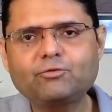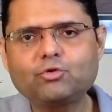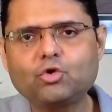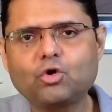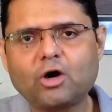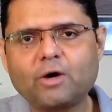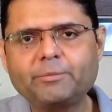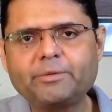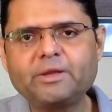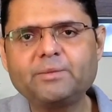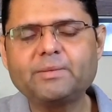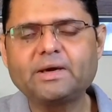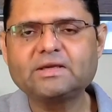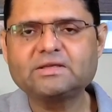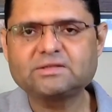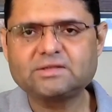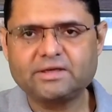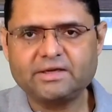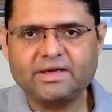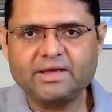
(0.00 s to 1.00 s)
to
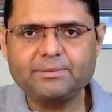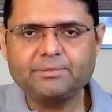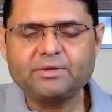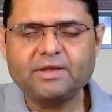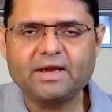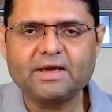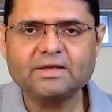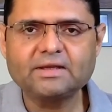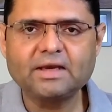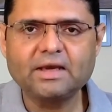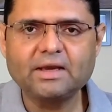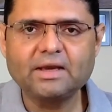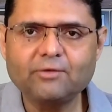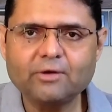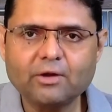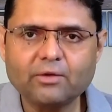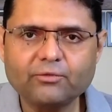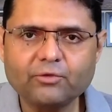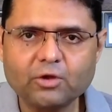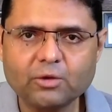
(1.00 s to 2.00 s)
optimize the depth at the
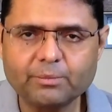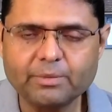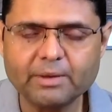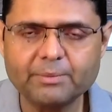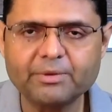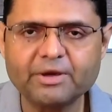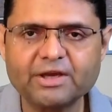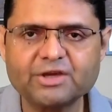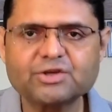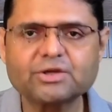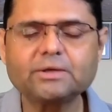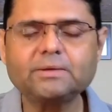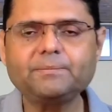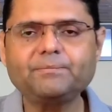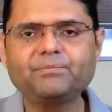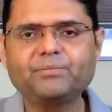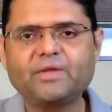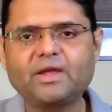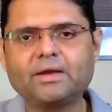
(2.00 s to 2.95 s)
level of your preparation